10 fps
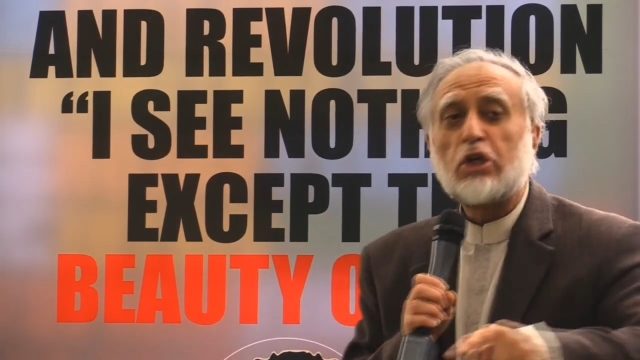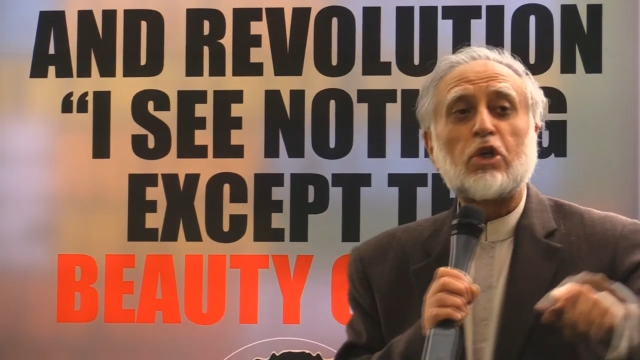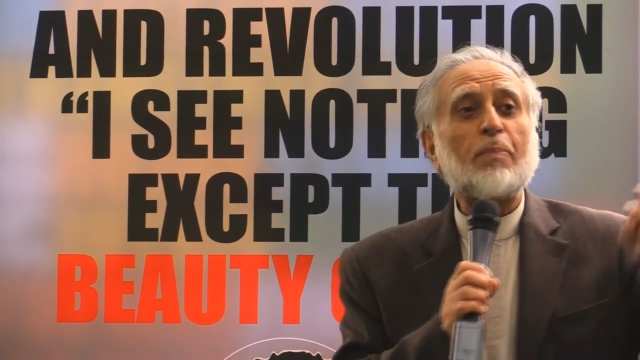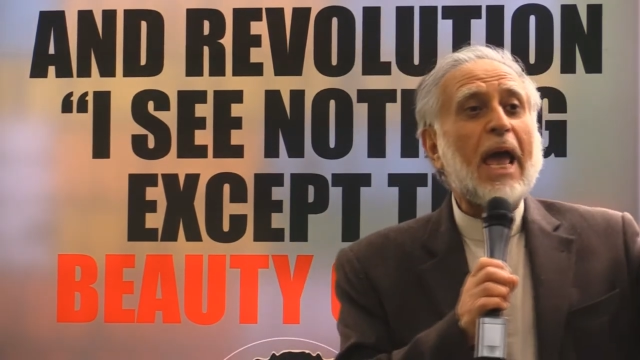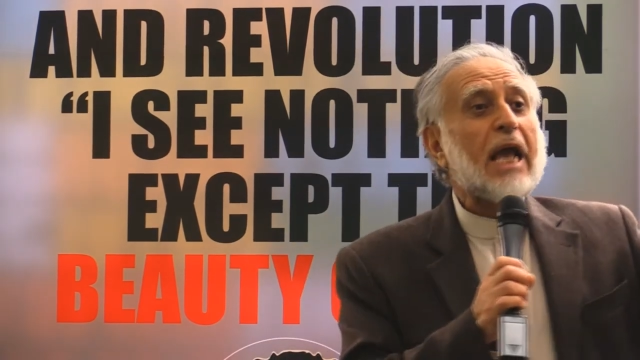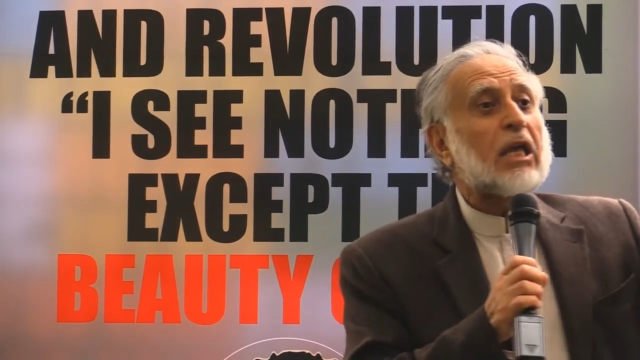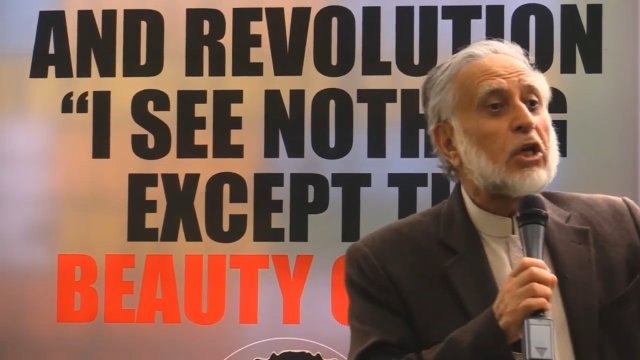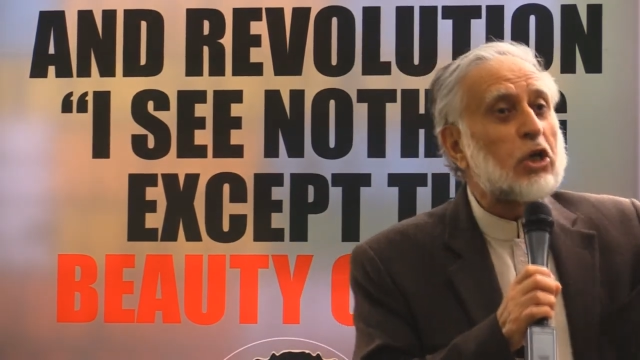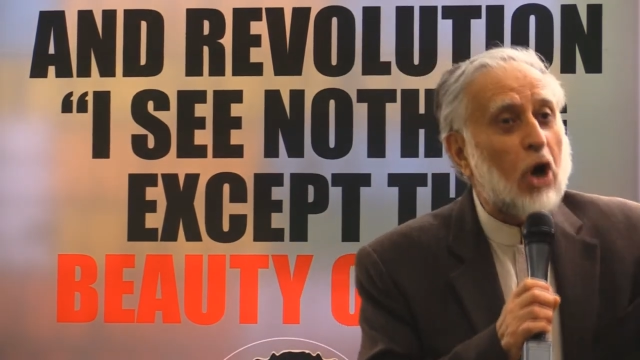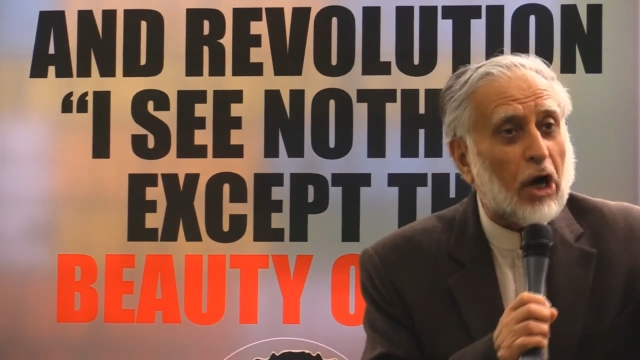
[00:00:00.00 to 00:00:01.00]
to make
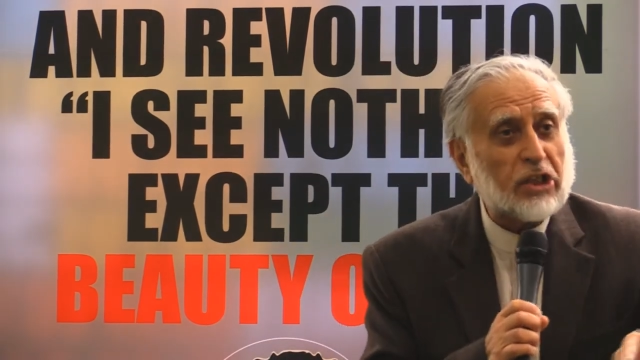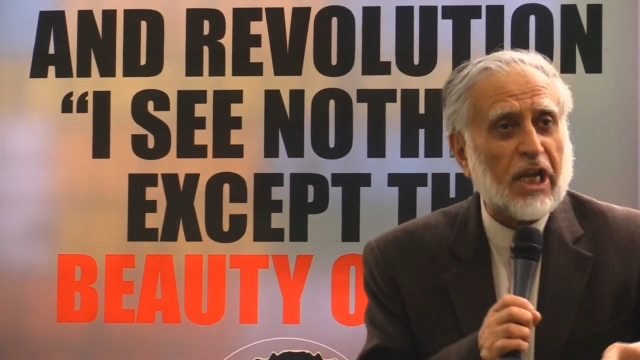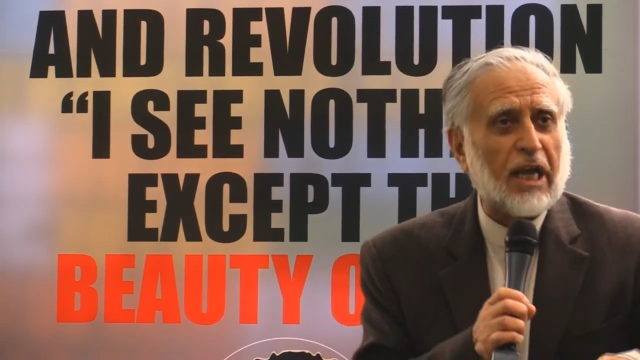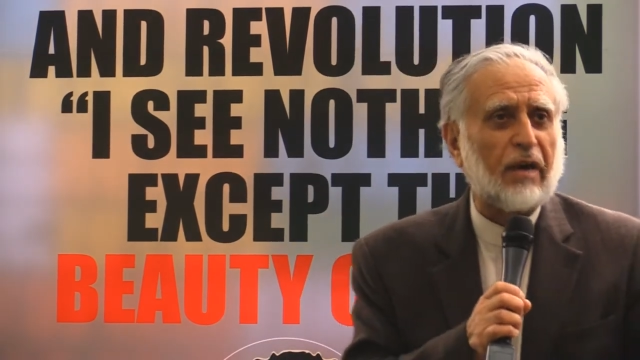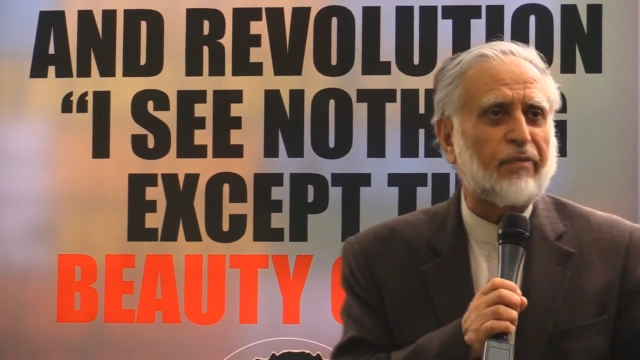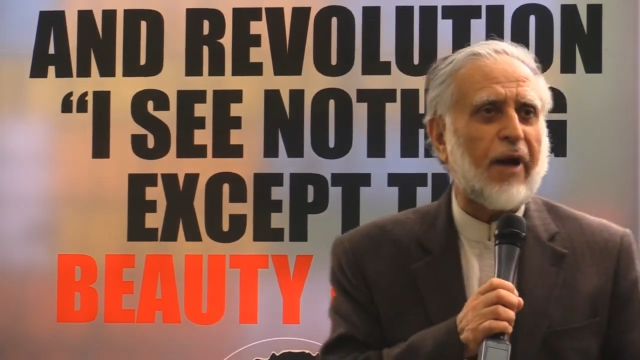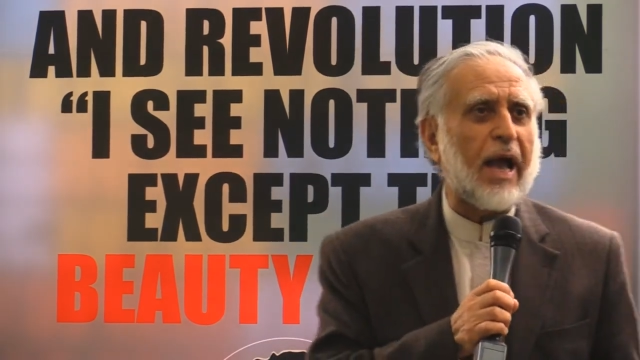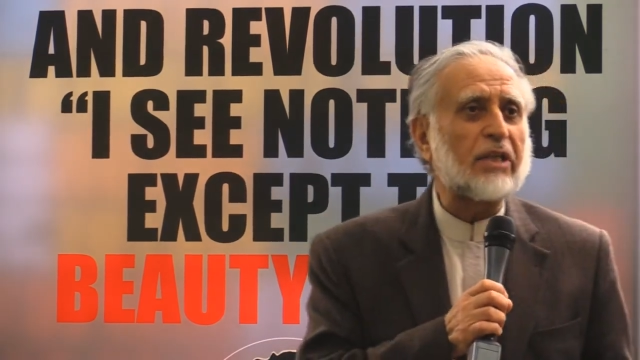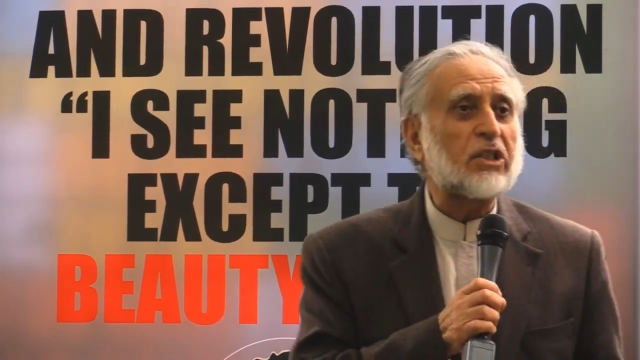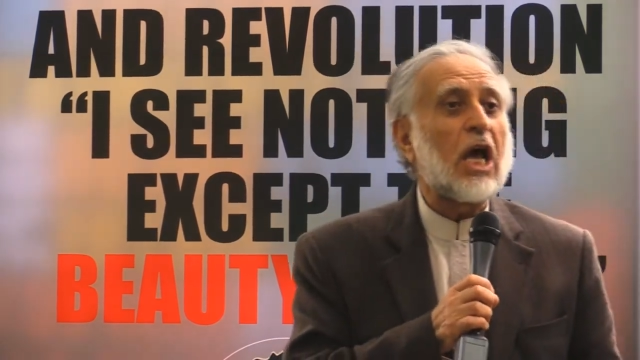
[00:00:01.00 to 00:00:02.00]
your
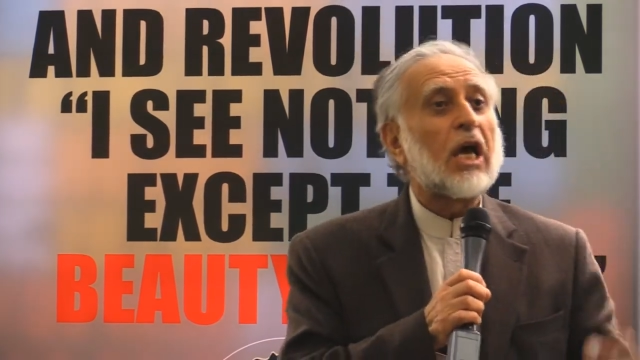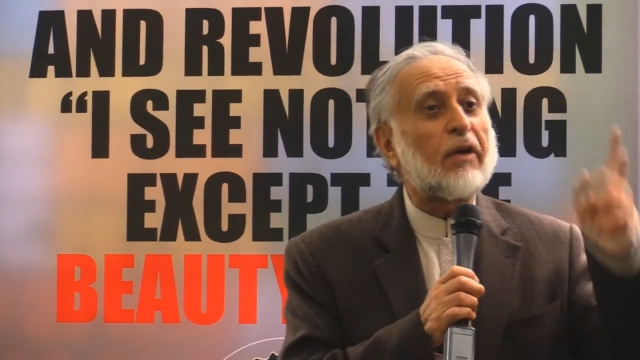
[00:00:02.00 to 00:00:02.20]
sacrifice